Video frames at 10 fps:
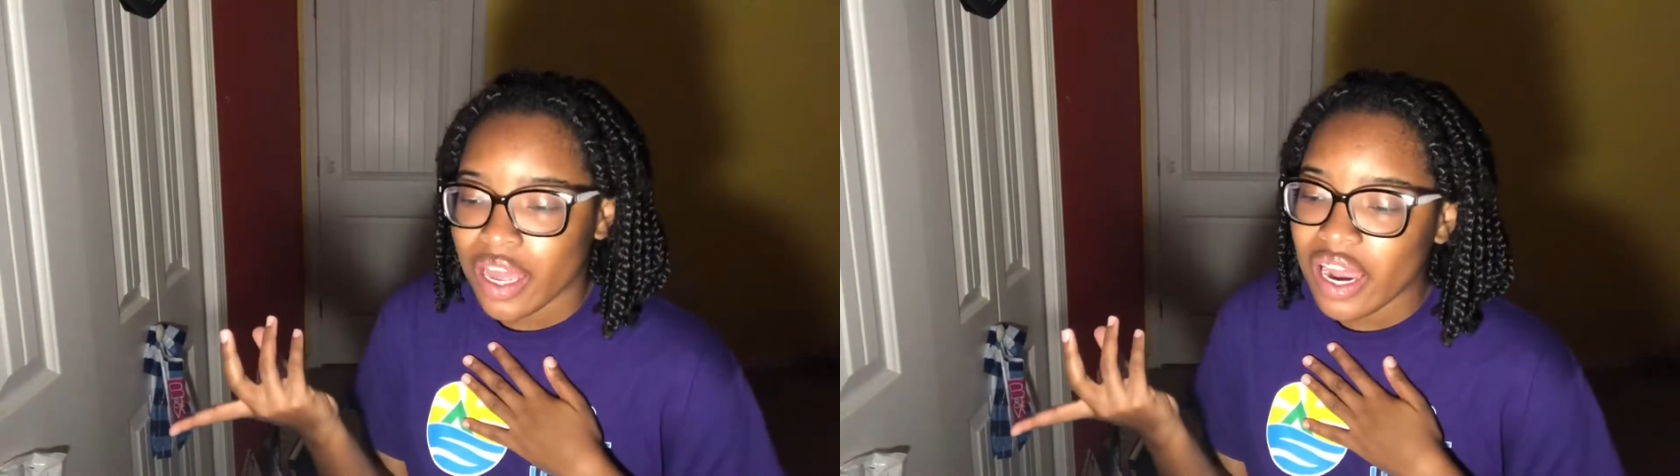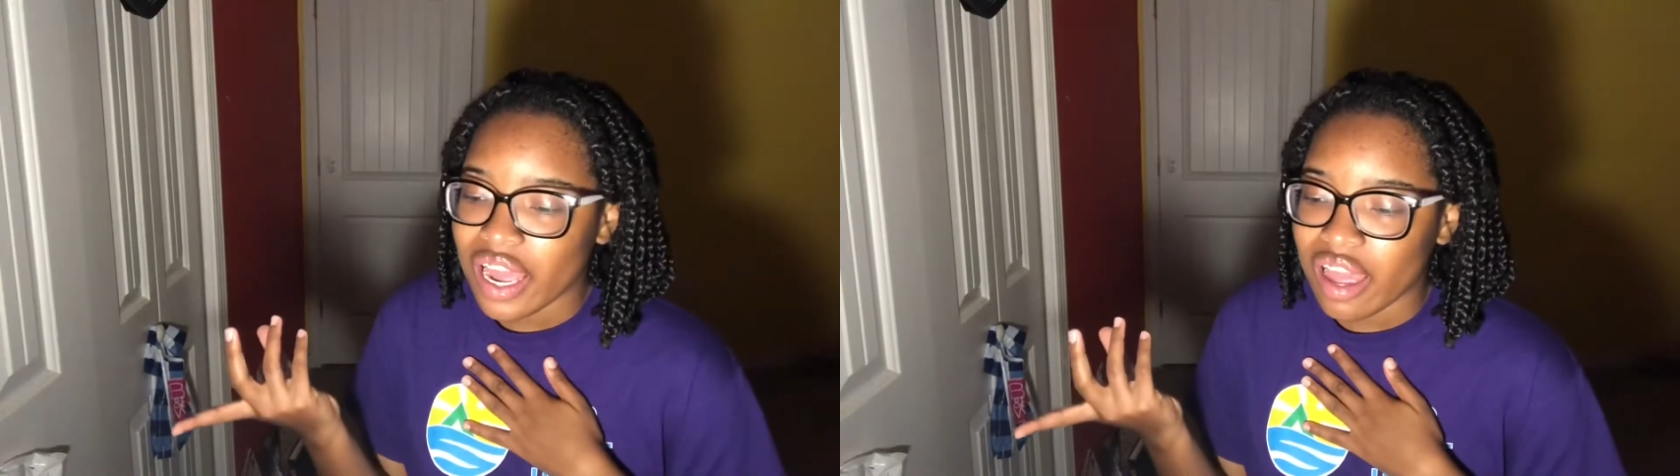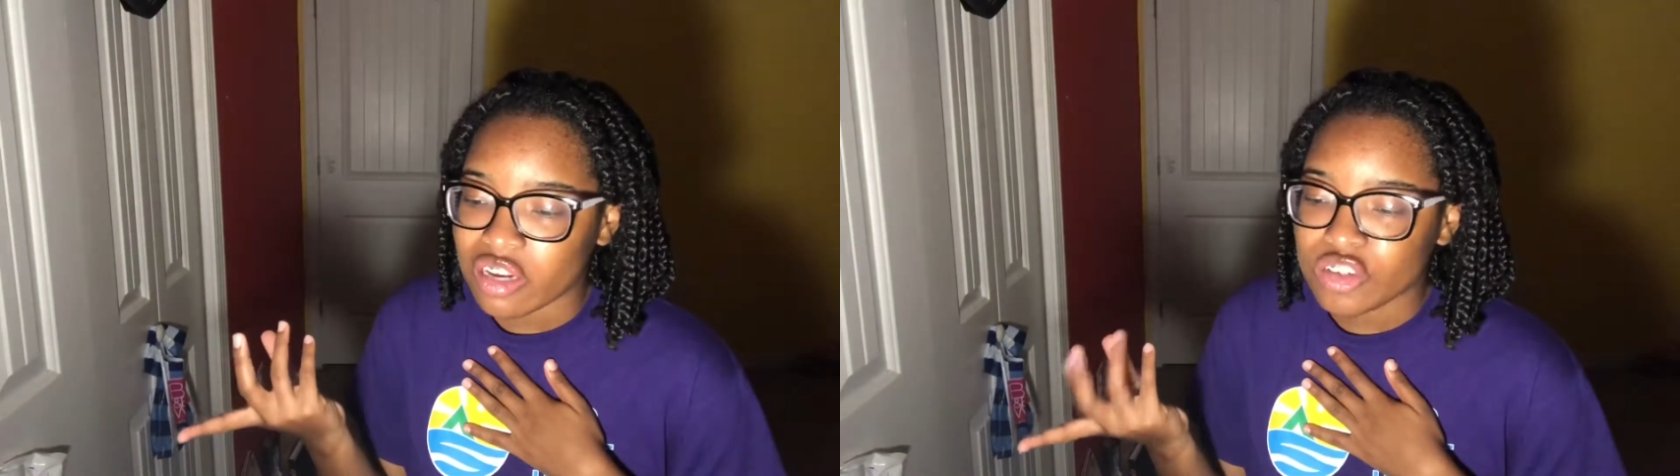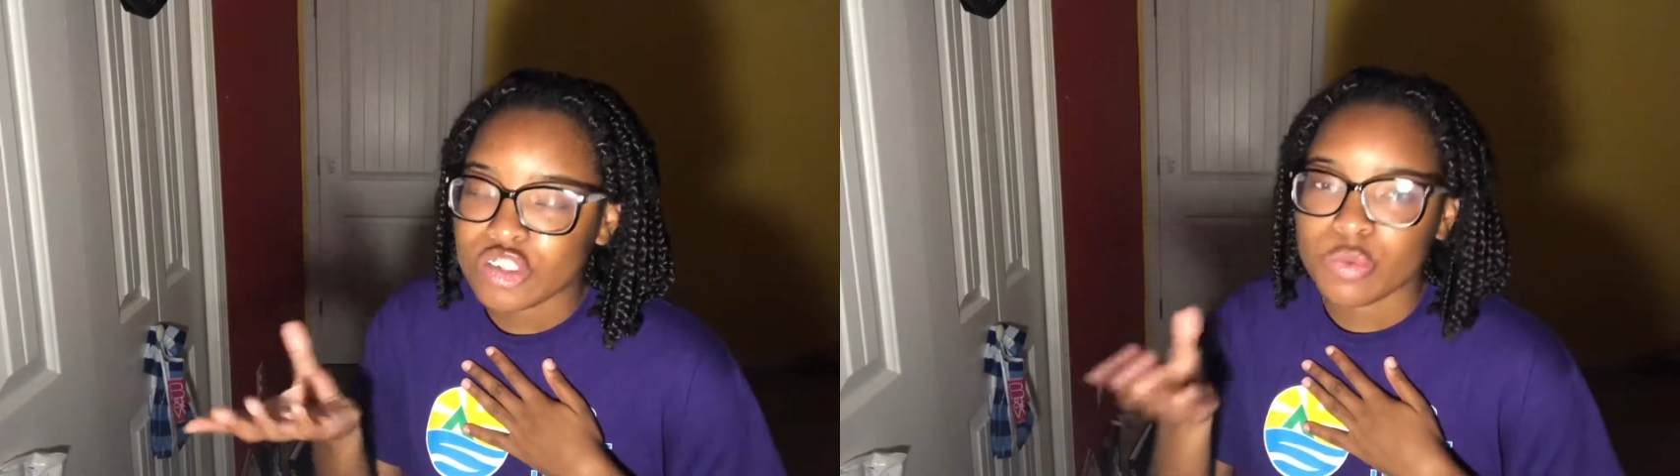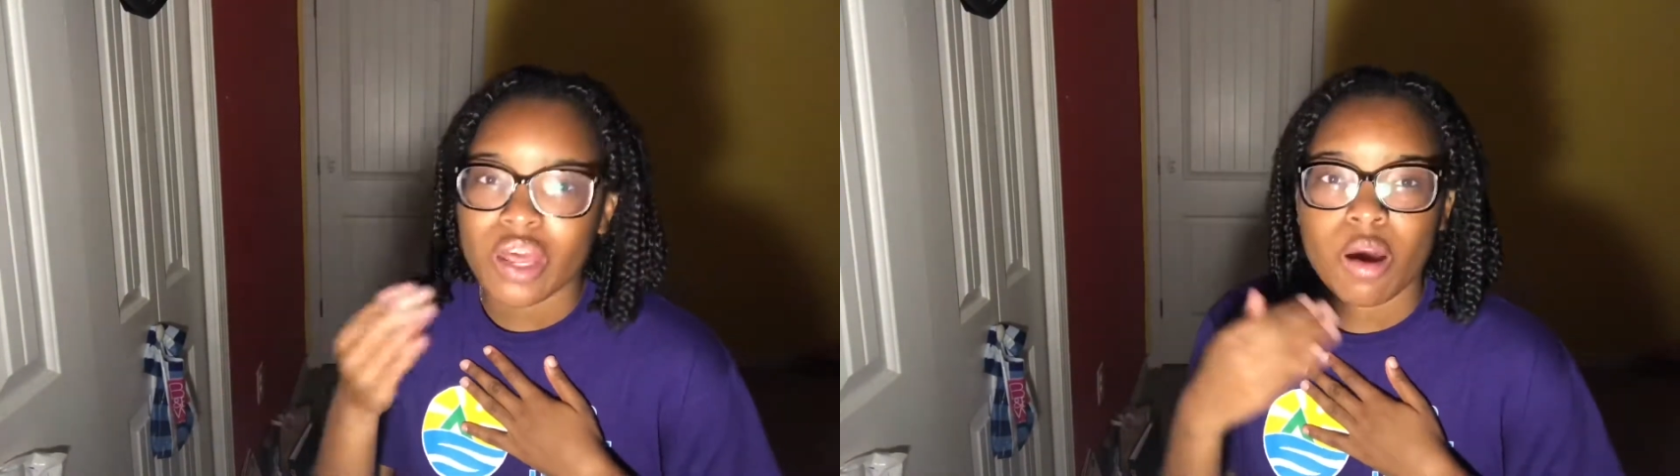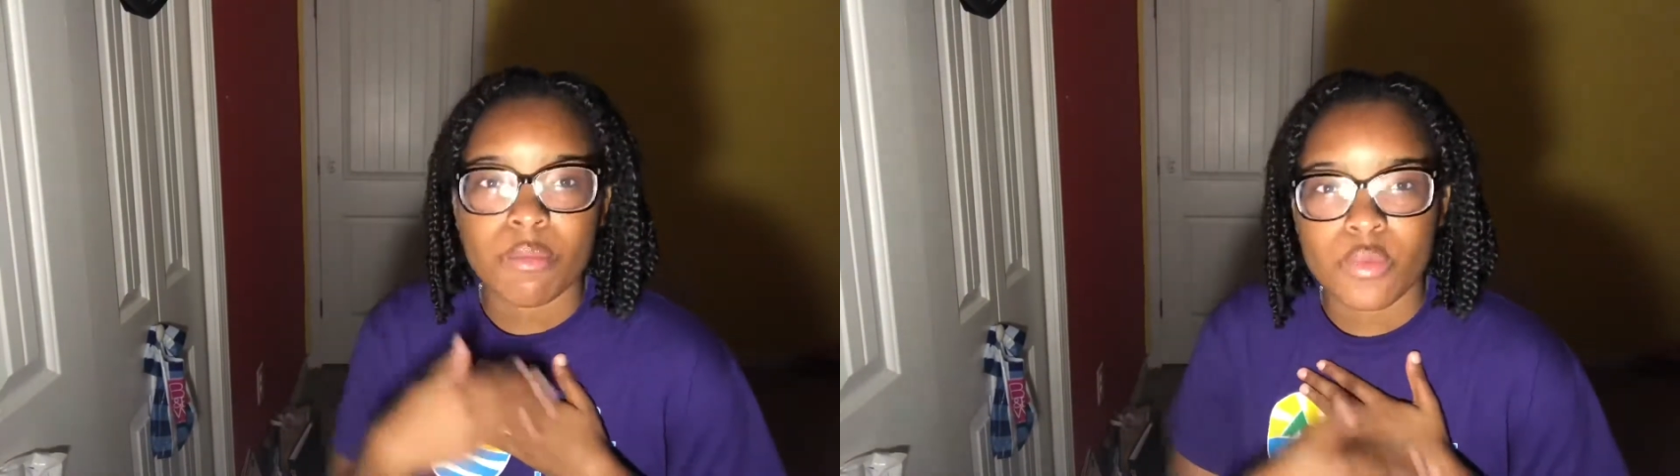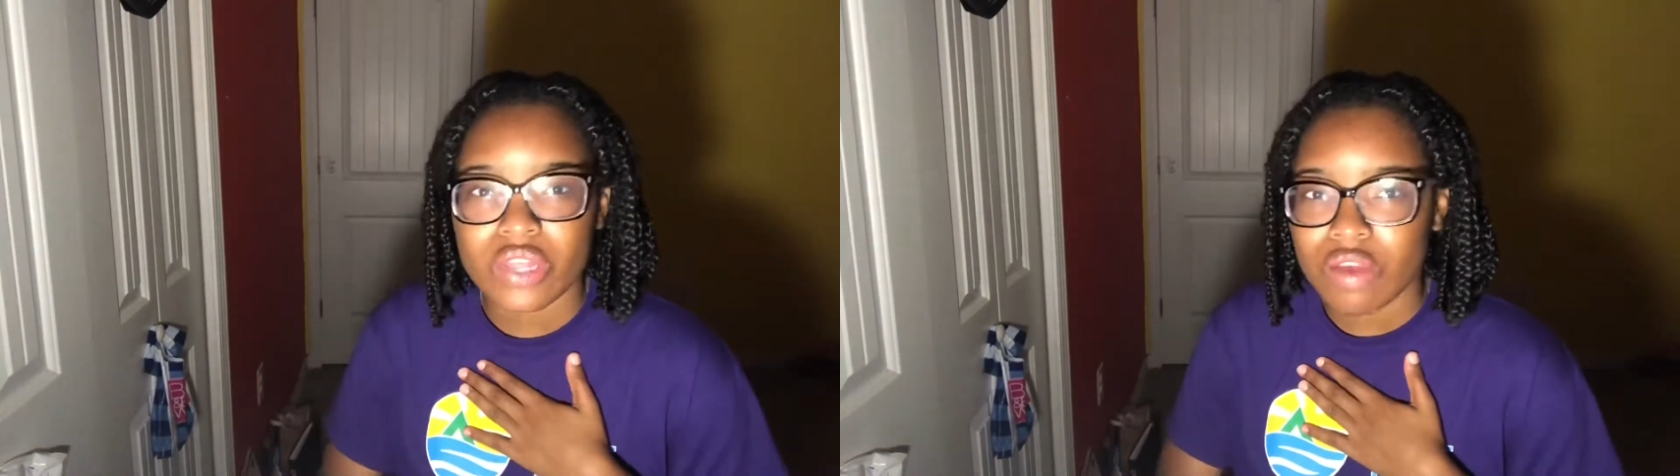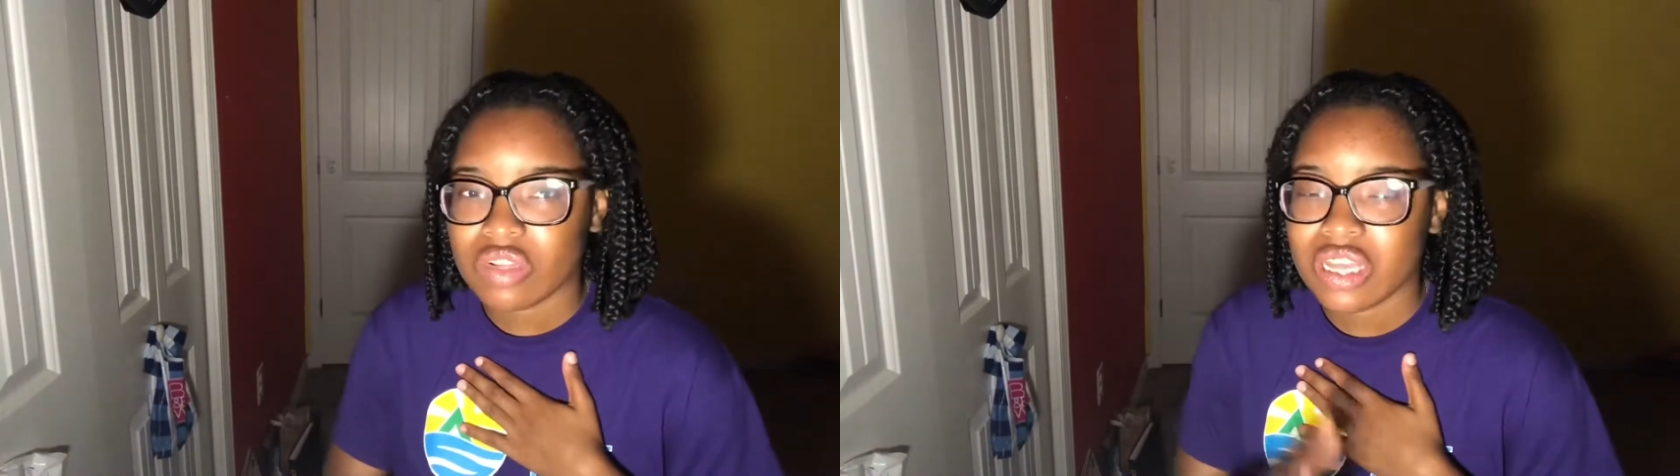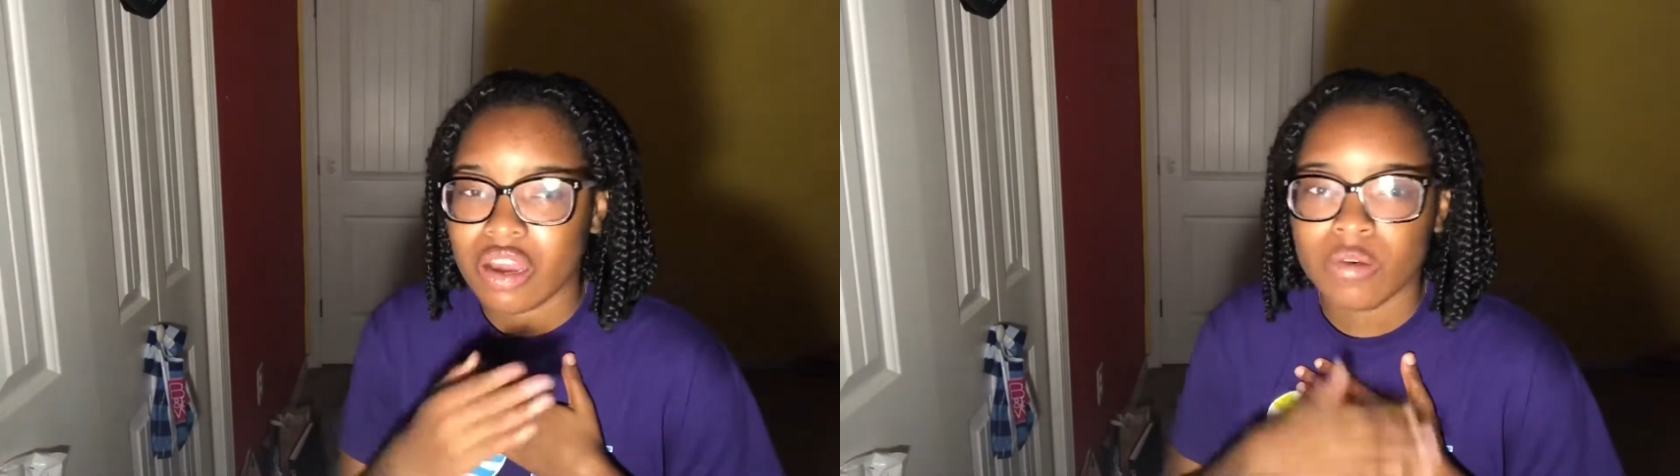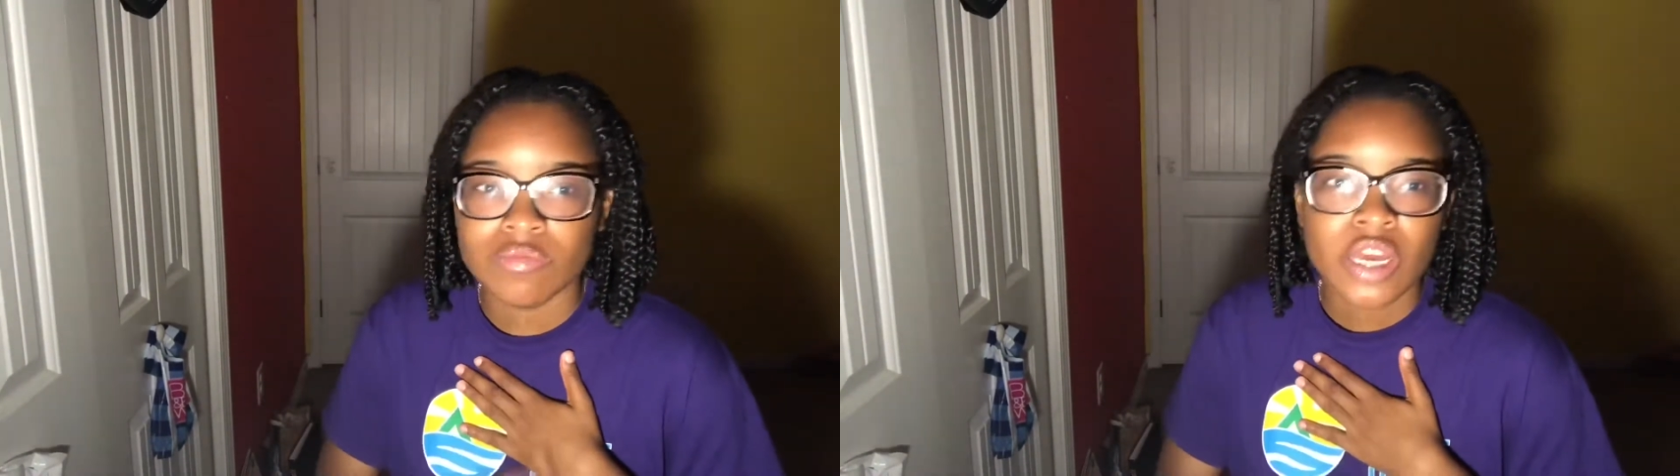and she would help me with
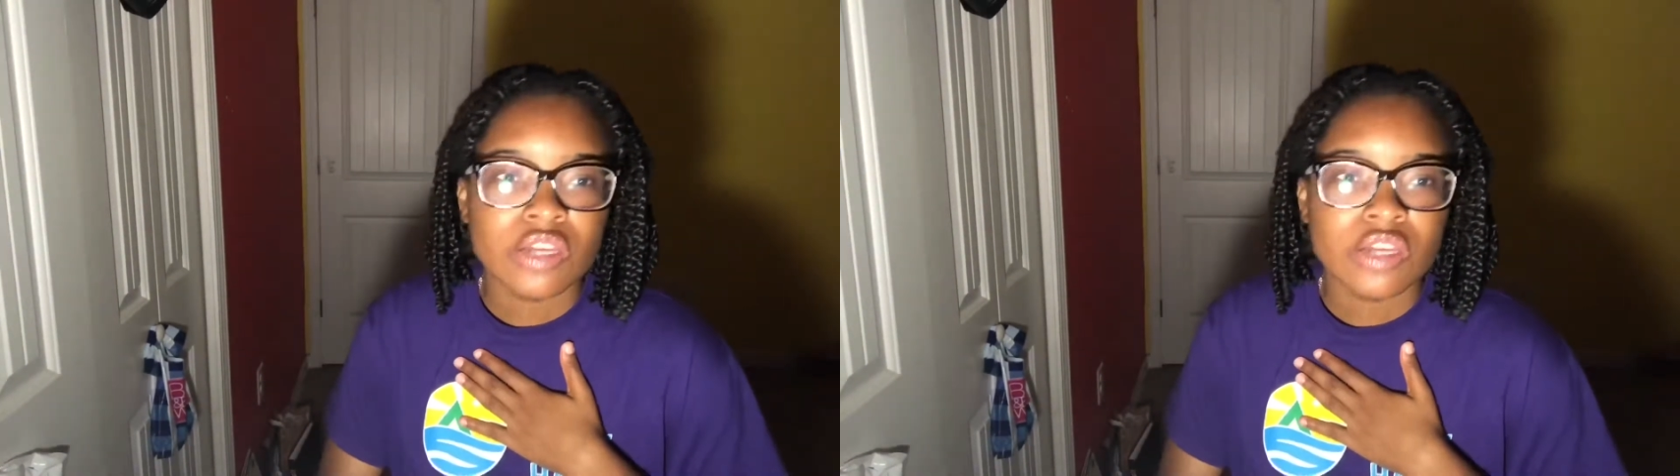everything.